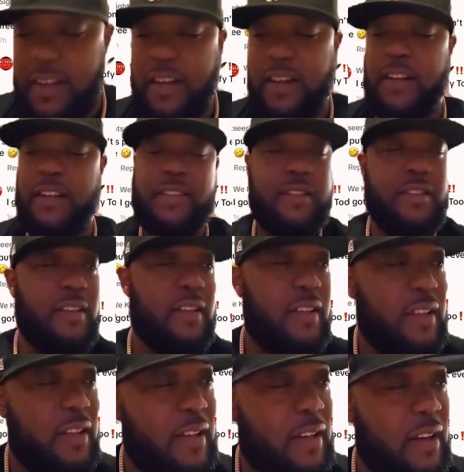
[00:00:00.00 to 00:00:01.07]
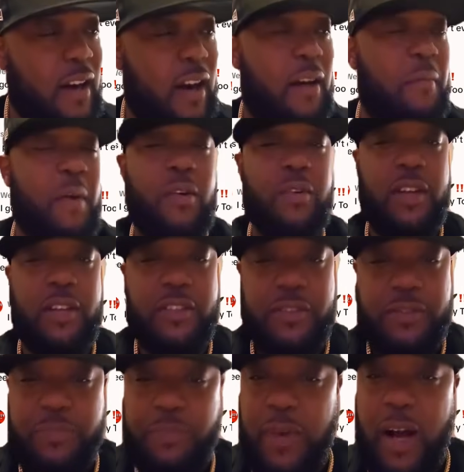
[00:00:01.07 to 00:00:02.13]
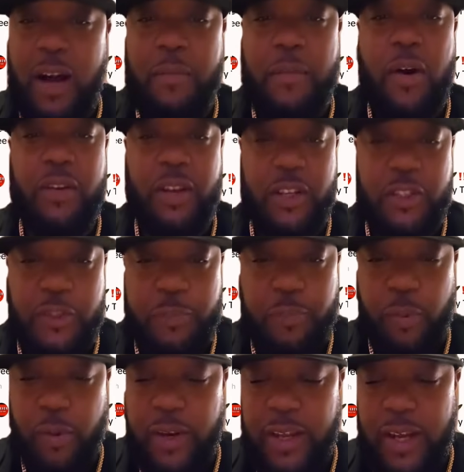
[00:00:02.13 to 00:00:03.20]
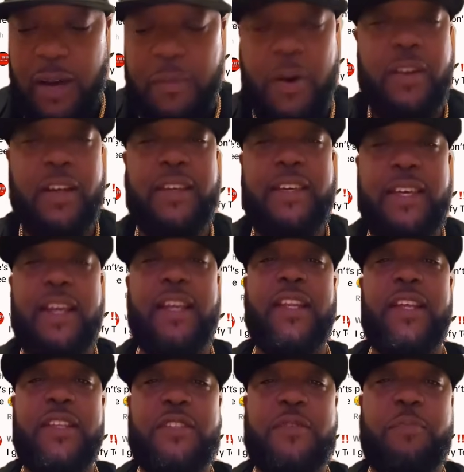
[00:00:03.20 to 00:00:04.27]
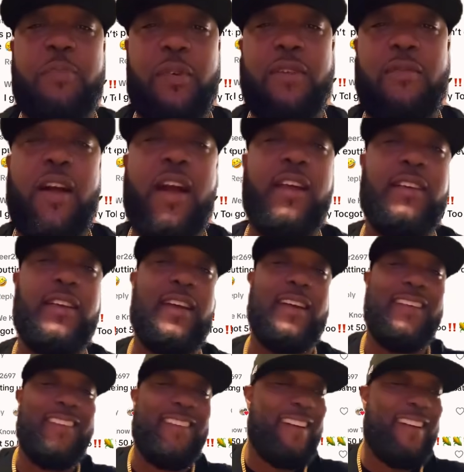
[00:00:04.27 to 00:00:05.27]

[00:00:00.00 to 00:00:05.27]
cause I'm on a spree, I'm on a killing spree right now.